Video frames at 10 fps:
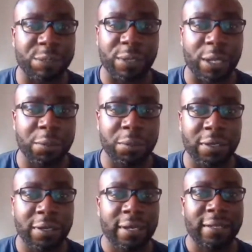brother Luke.
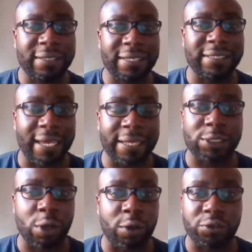These kids
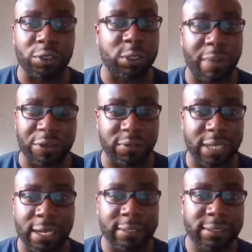are just special
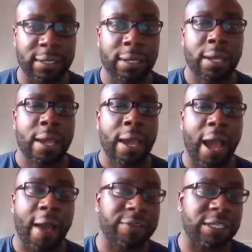talents.
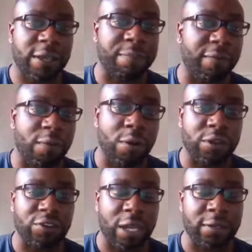As I said before on the
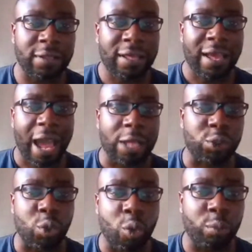channel, I
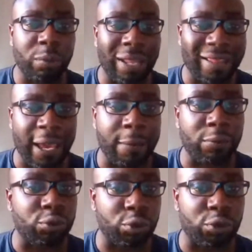don't like
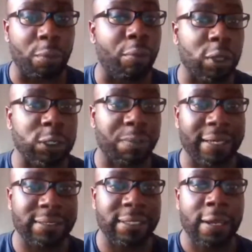judging
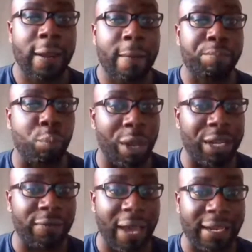prospects when
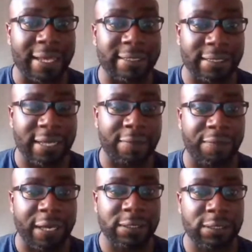they've had less than 10
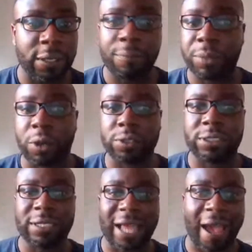fights,
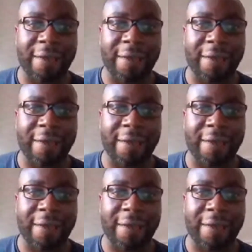because the